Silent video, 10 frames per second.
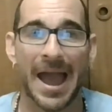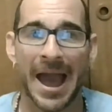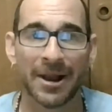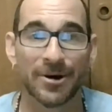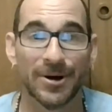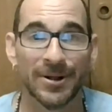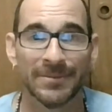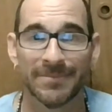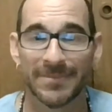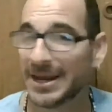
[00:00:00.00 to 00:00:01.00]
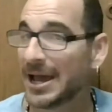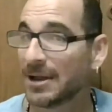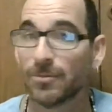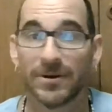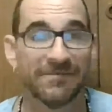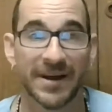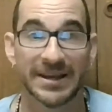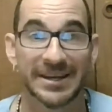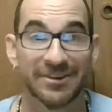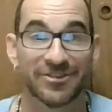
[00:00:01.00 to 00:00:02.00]
at all that I would
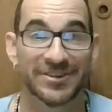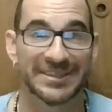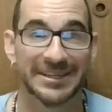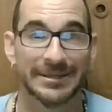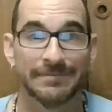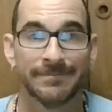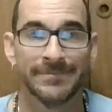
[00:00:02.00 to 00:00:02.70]
find interest in.